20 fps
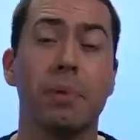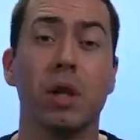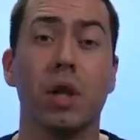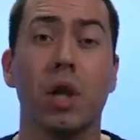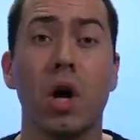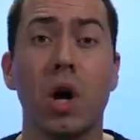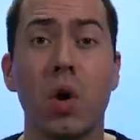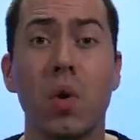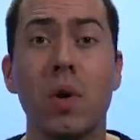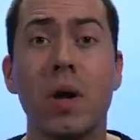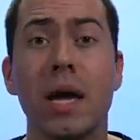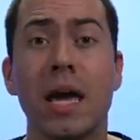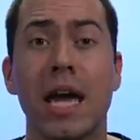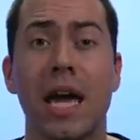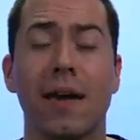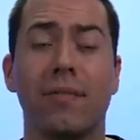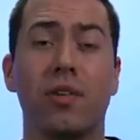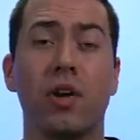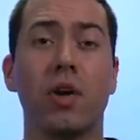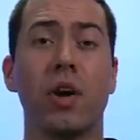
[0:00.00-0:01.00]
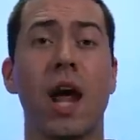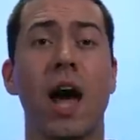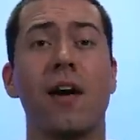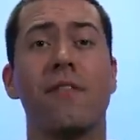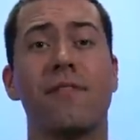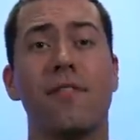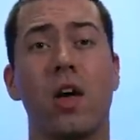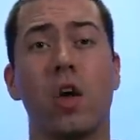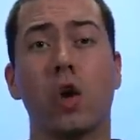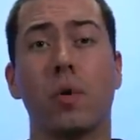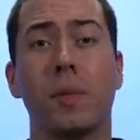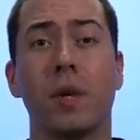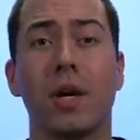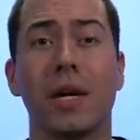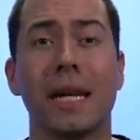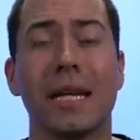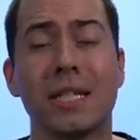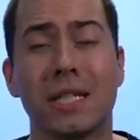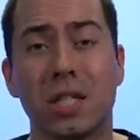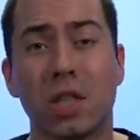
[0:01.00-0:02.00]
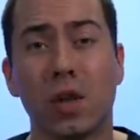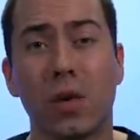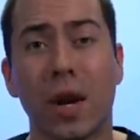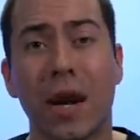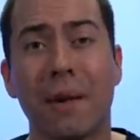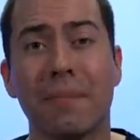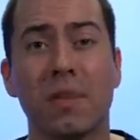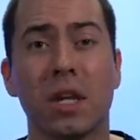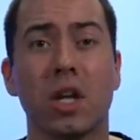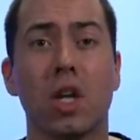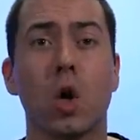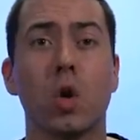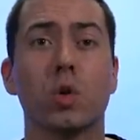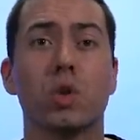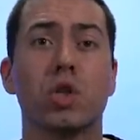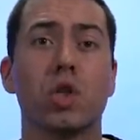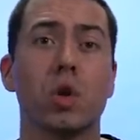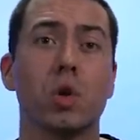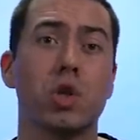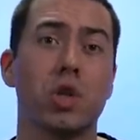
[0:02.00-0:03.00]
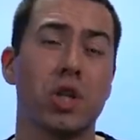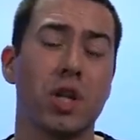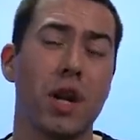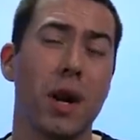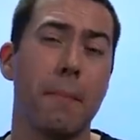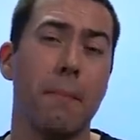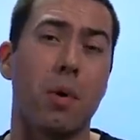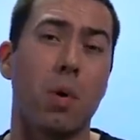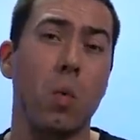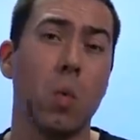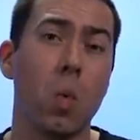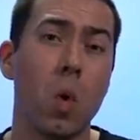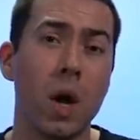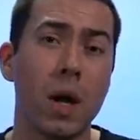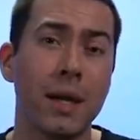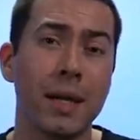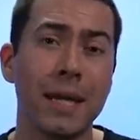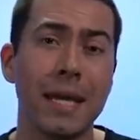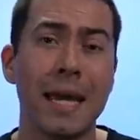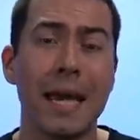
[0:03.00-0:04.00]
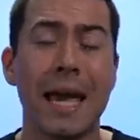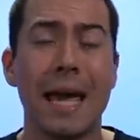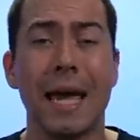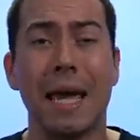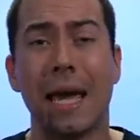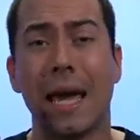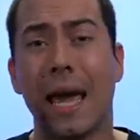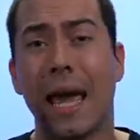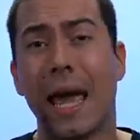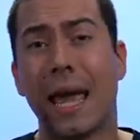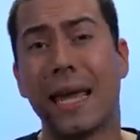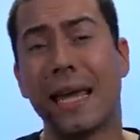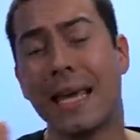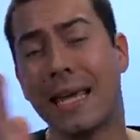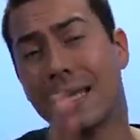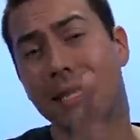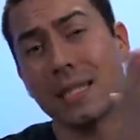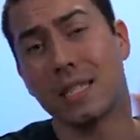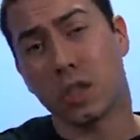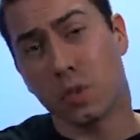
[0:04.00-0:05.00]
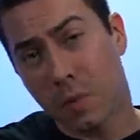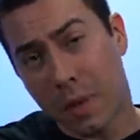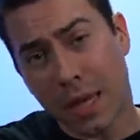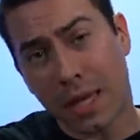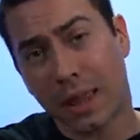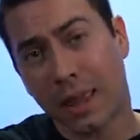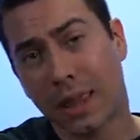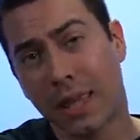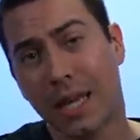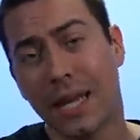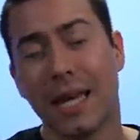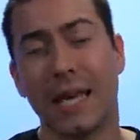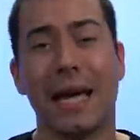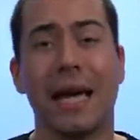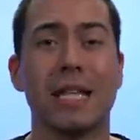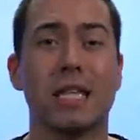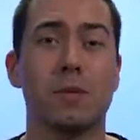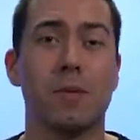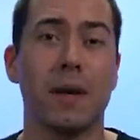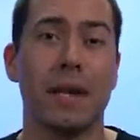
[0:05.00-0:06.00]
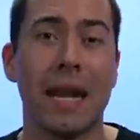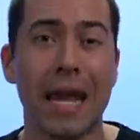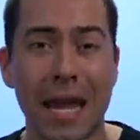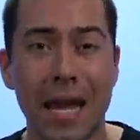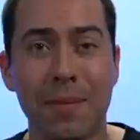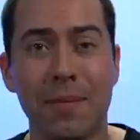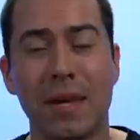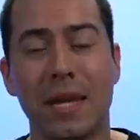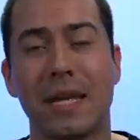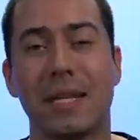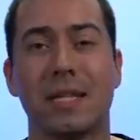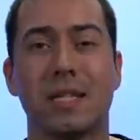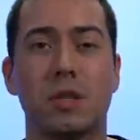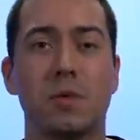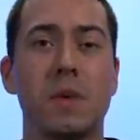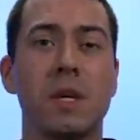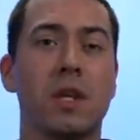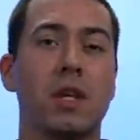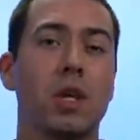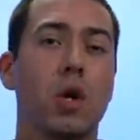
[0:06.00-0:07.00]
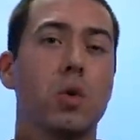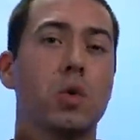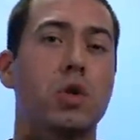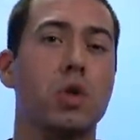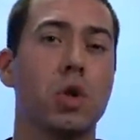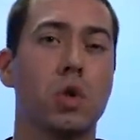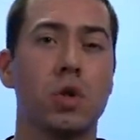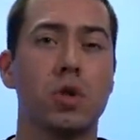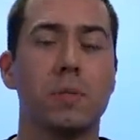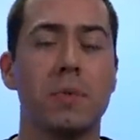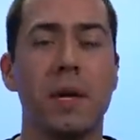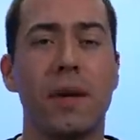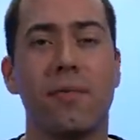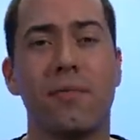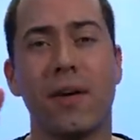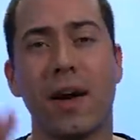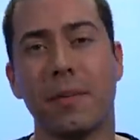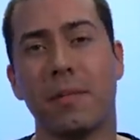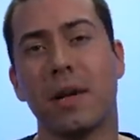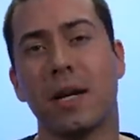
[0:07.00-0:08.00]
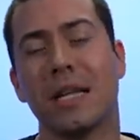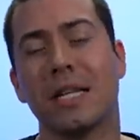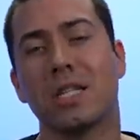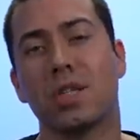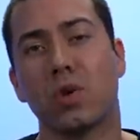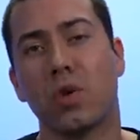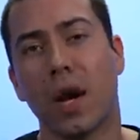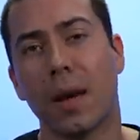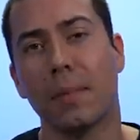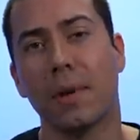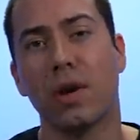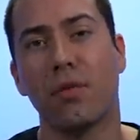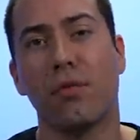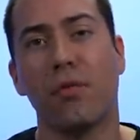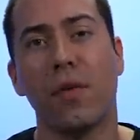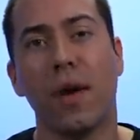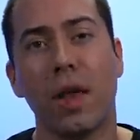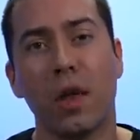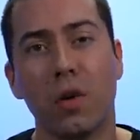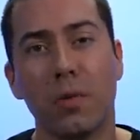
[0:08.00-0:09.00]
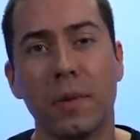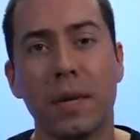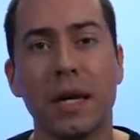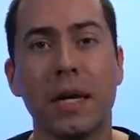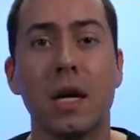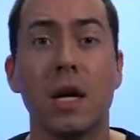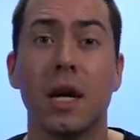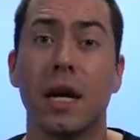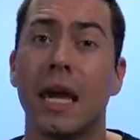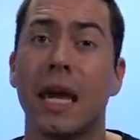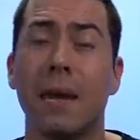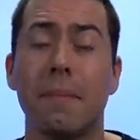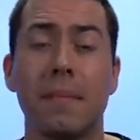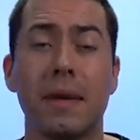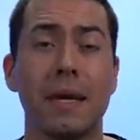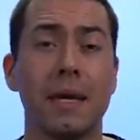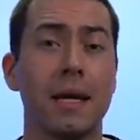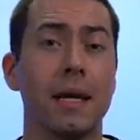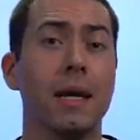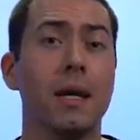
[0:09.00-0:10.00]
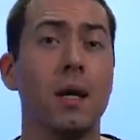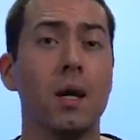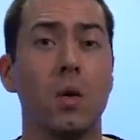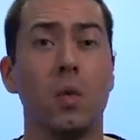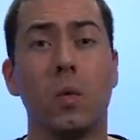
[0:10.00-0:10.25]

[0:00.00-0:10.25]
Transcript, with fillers: below. If you're not following me on Instagram, then go search the #1 Ian Smith. That's my name, Ian Smith. Go search me, find me on Instagram and follow me. Hit me a